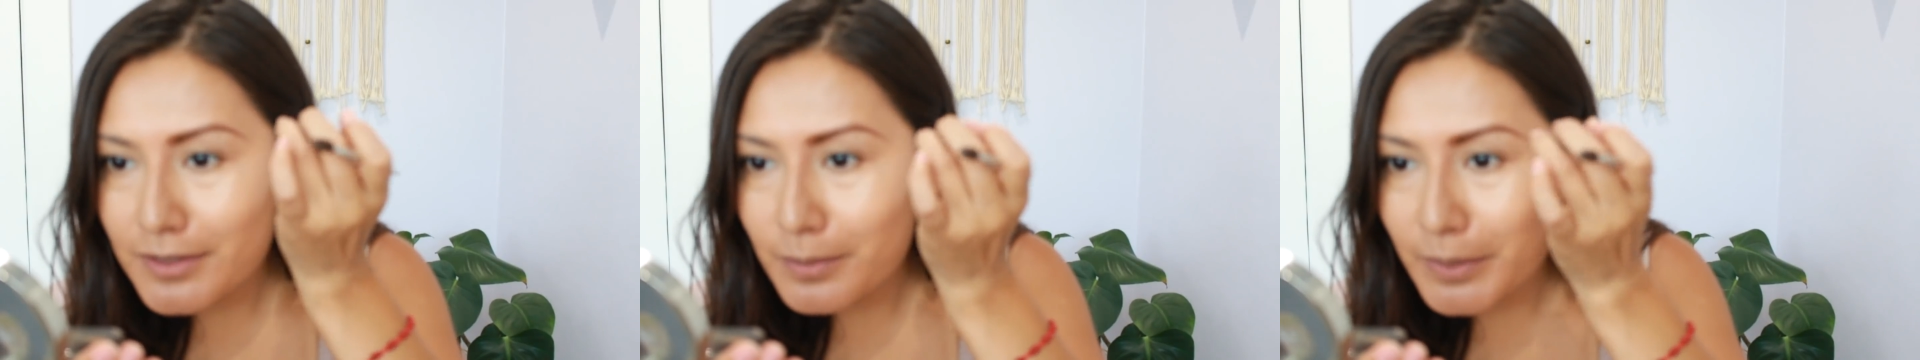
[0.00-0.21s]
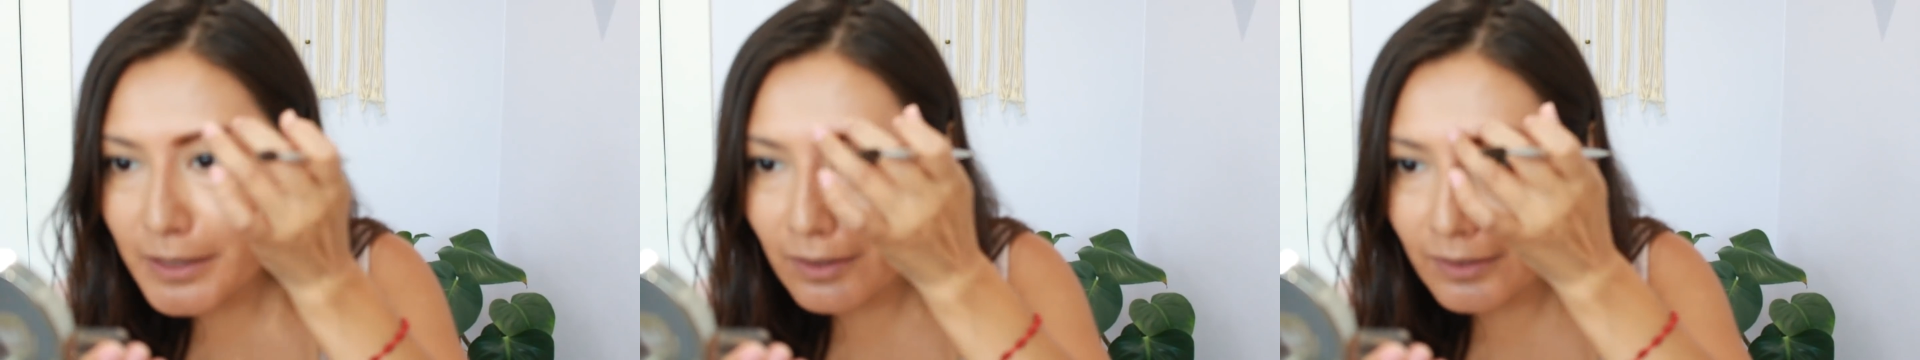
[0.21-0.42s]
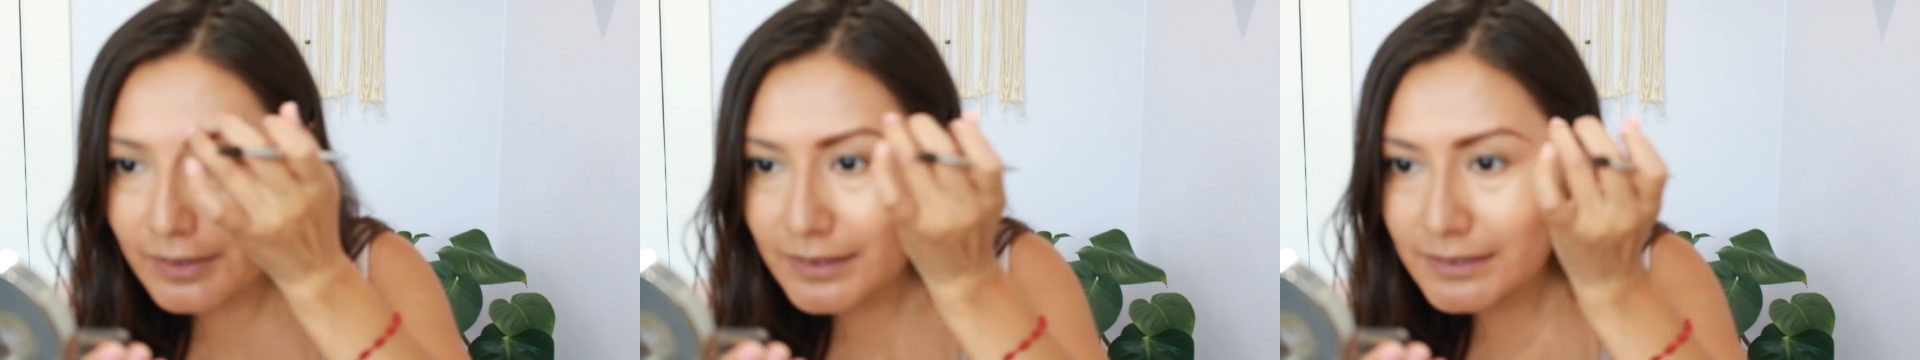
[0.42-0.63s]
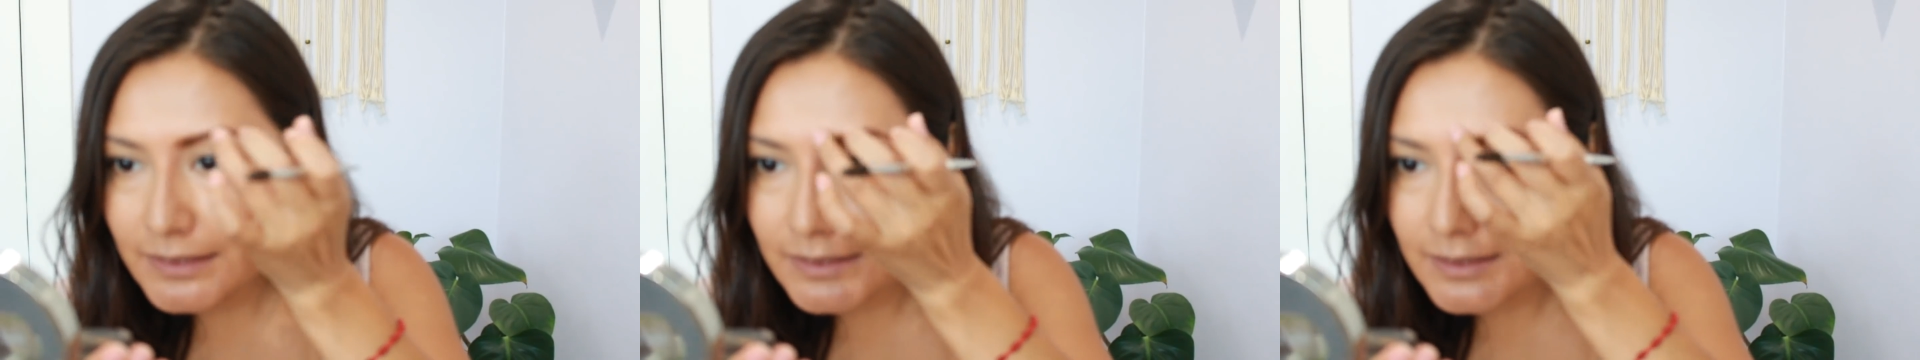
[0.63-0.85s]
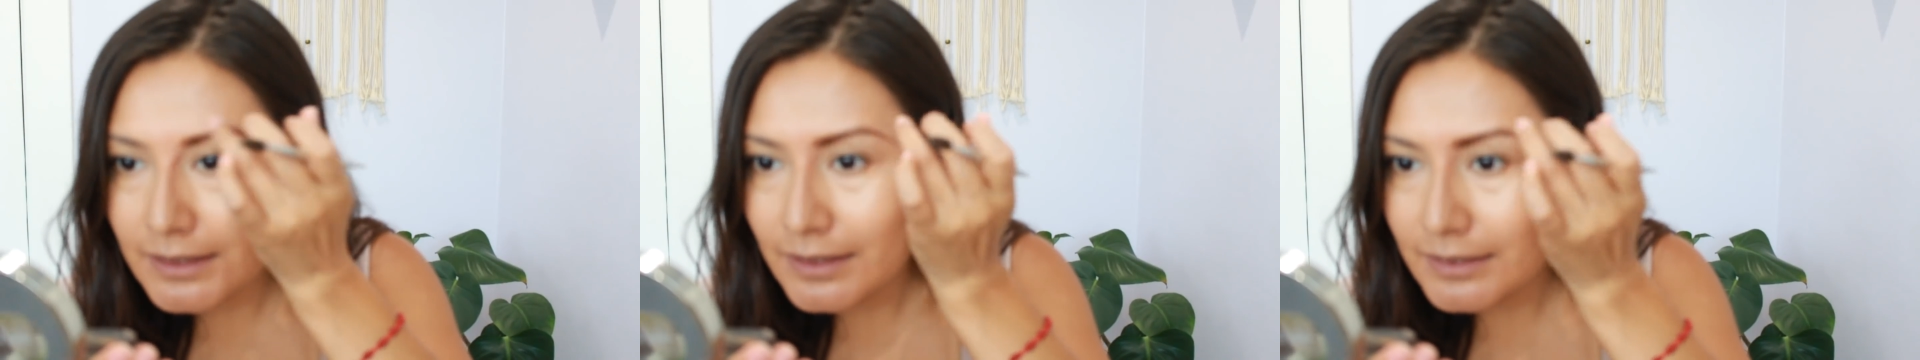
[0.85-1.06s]
to be
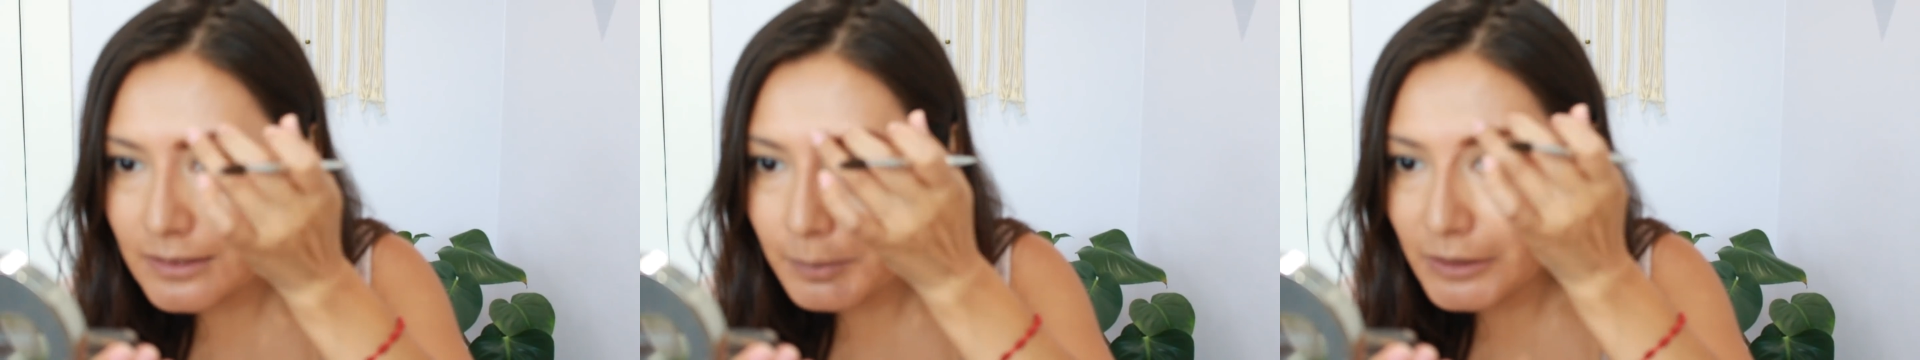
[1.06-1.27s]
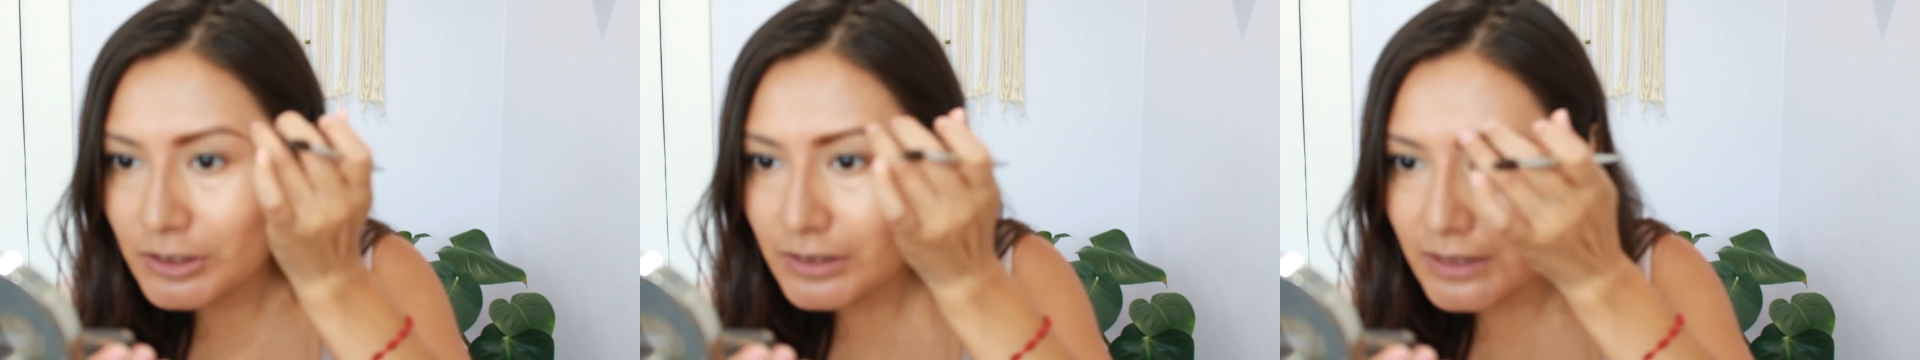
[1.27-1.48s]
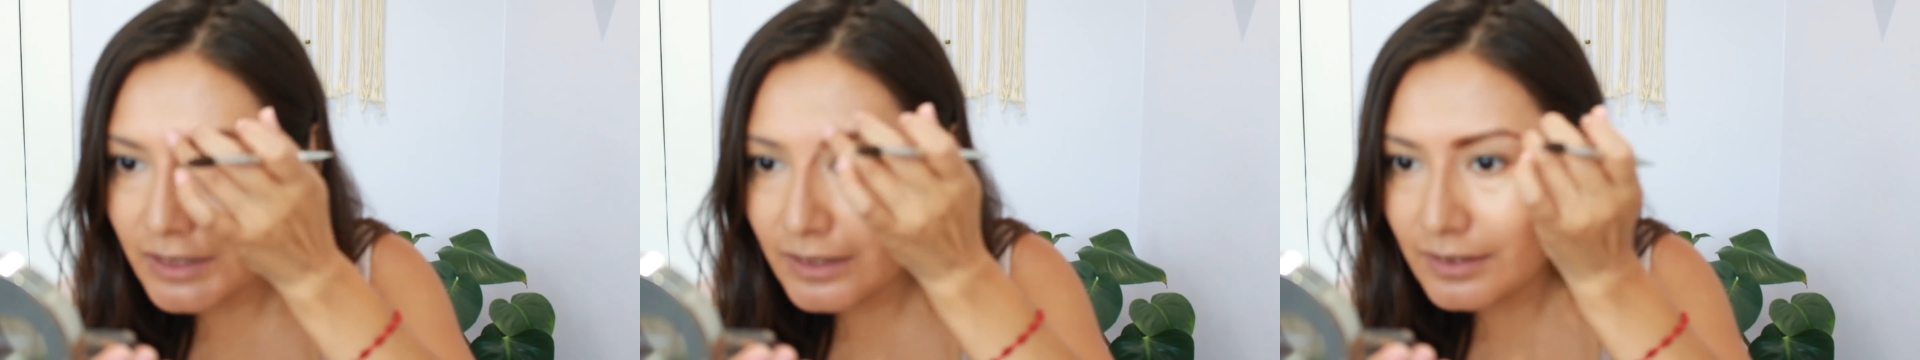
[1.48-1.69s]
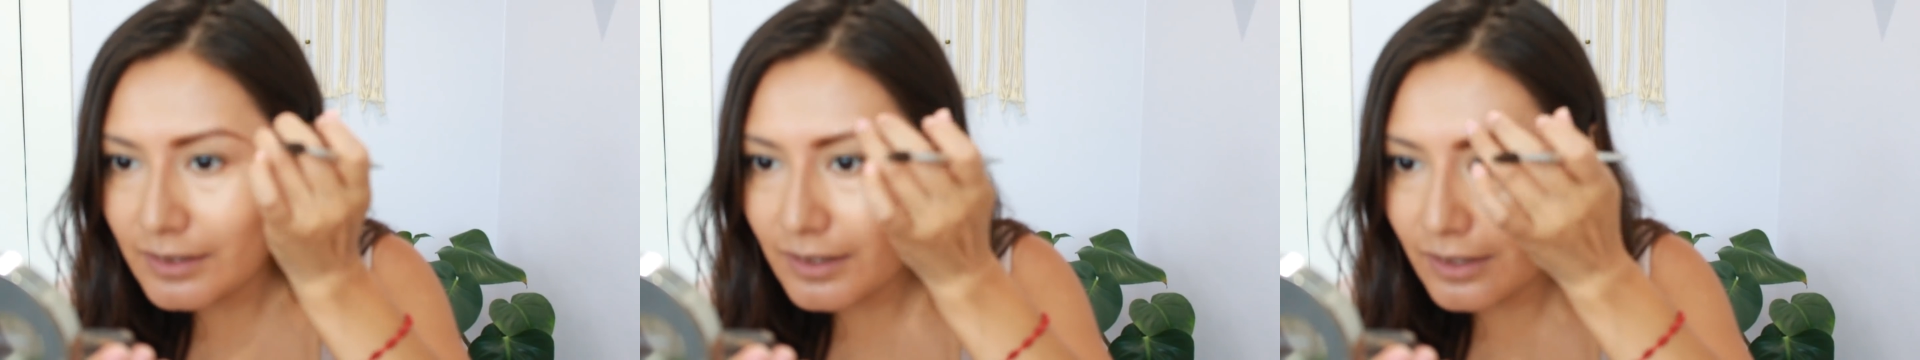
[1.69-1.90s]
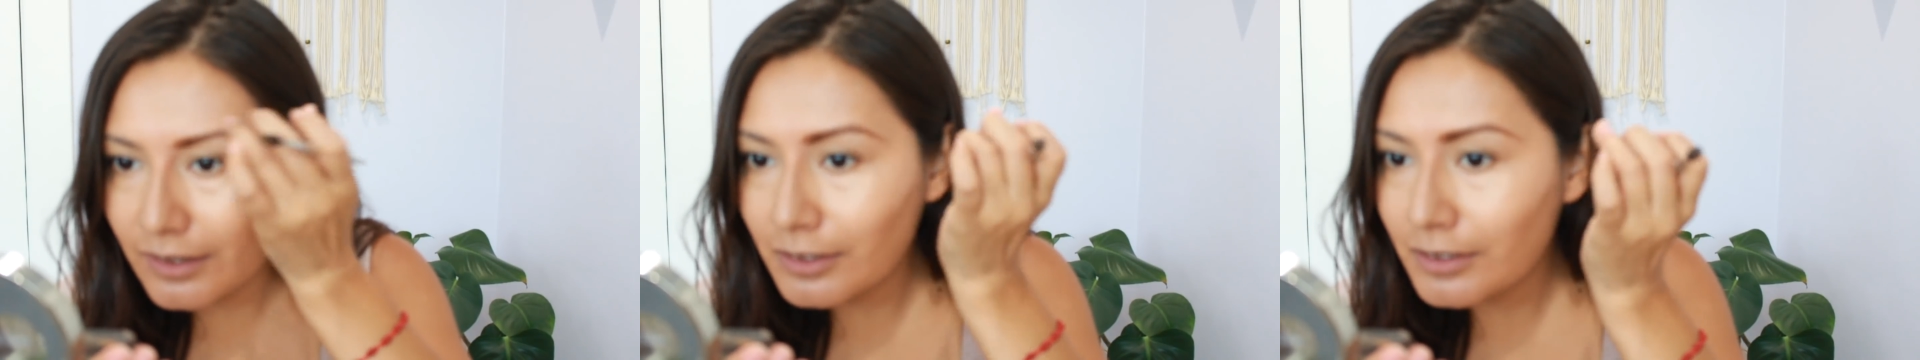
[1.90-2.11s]
honest, especially the
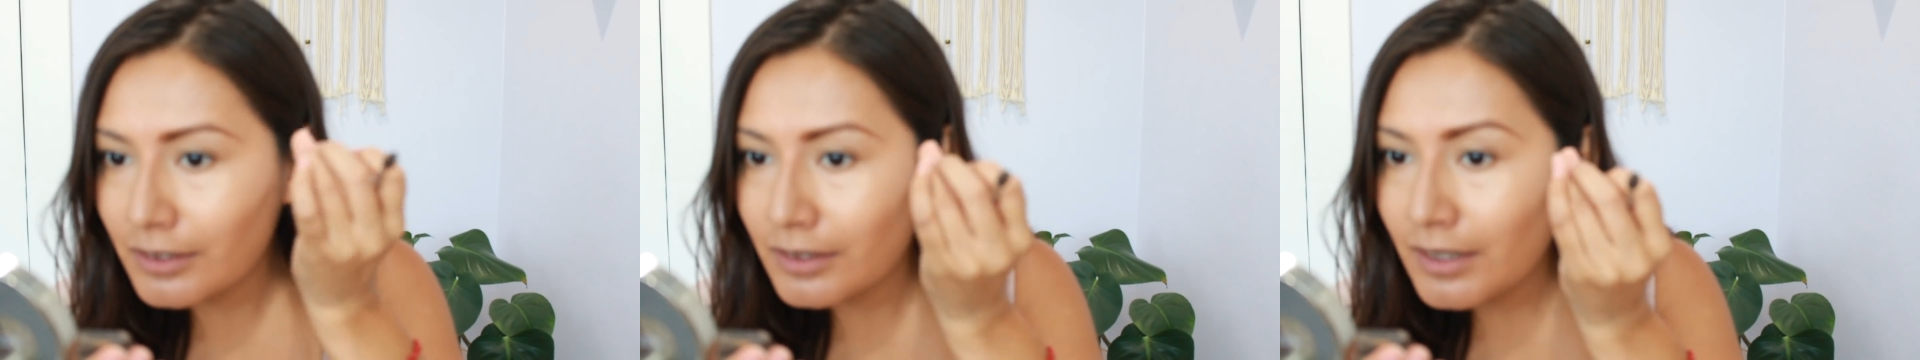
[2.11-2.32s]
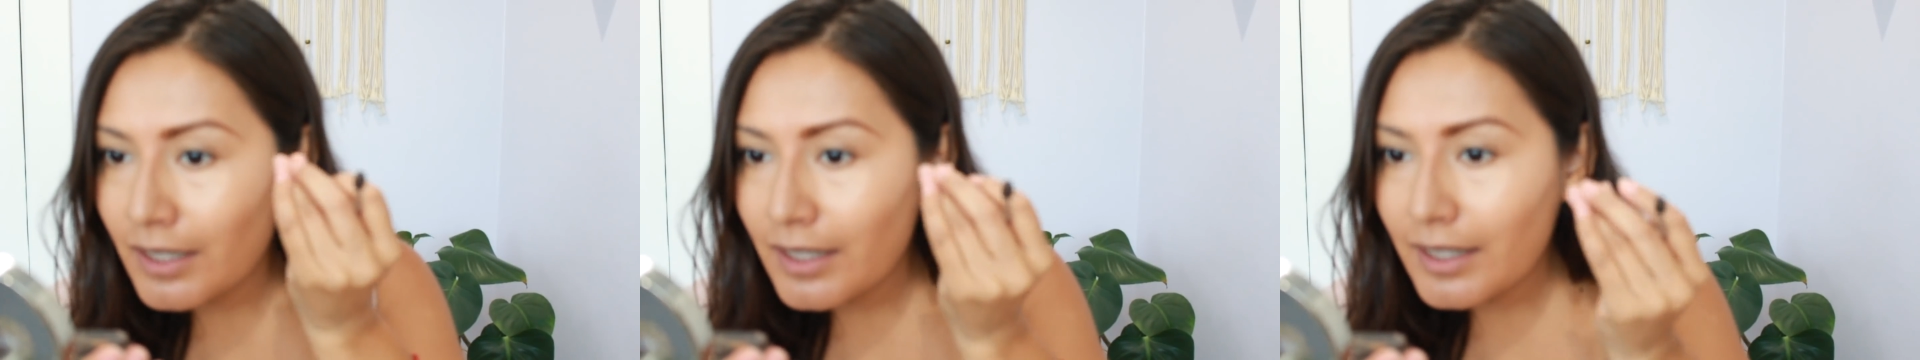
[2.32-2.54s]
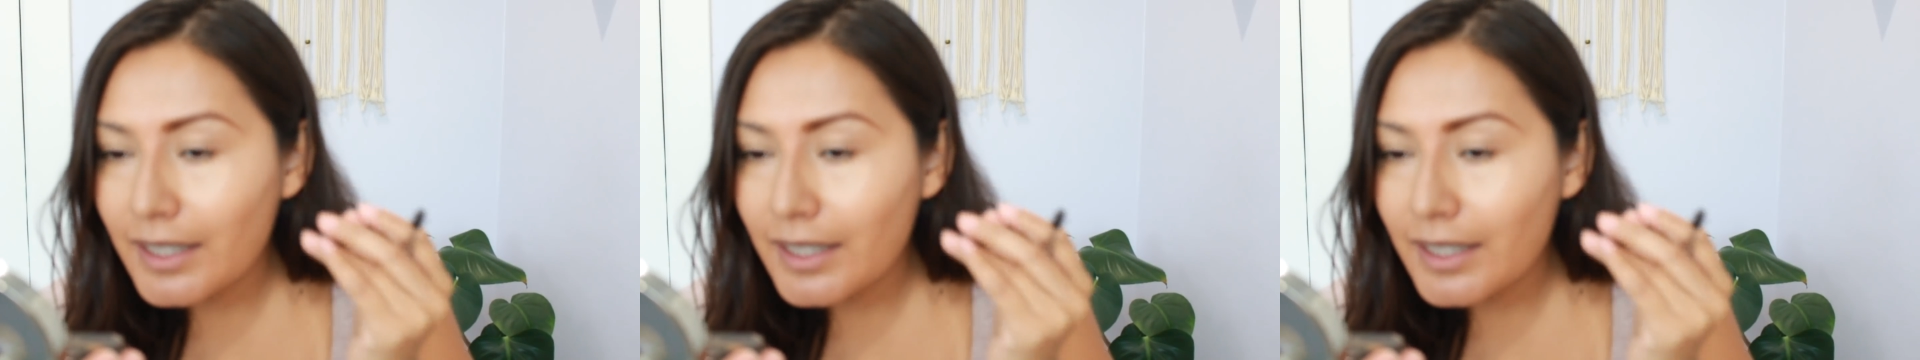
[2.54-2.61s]
color.